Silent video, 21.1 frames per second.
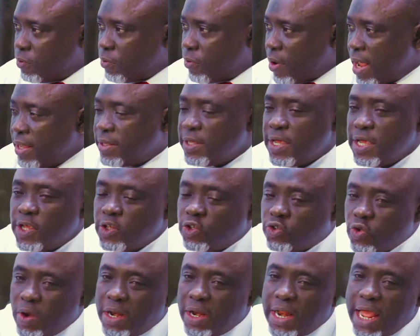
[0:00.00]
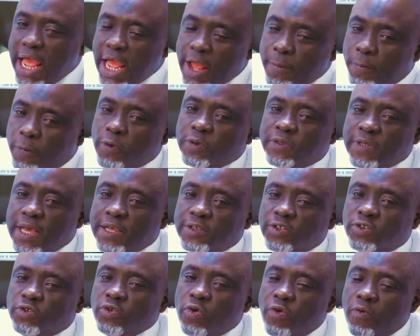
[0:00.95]
right, is only a
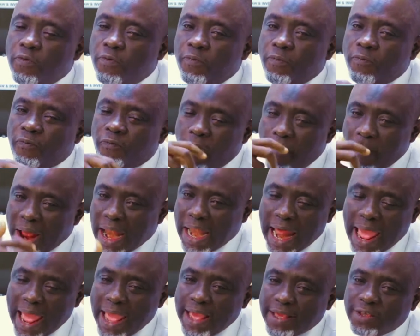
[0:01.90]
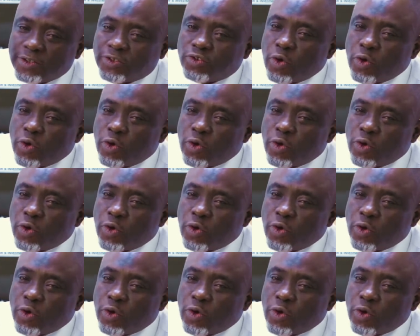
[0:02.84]
process to formalize,